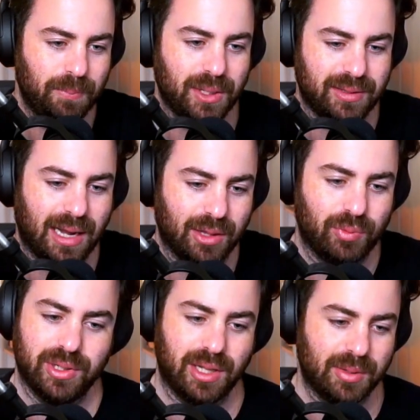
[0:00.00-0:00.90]
attack it
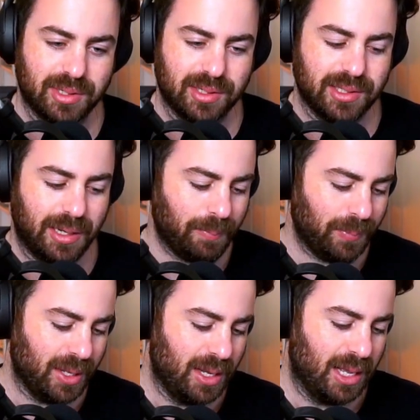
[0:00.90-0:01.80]
3 times in its game.
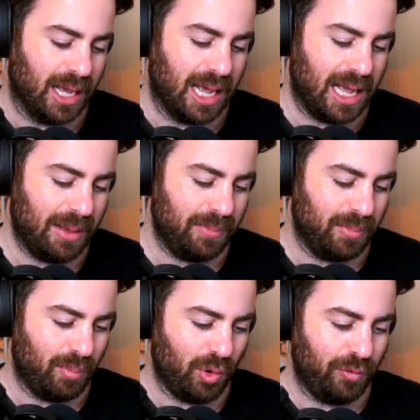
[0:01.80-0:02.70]

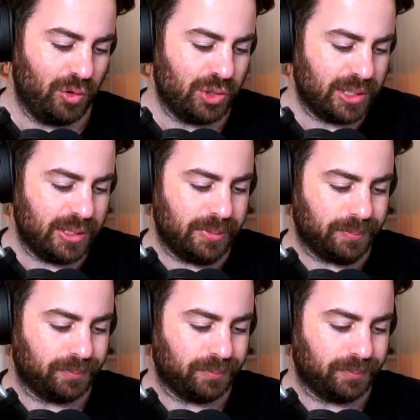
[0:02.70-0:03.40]
More fusions.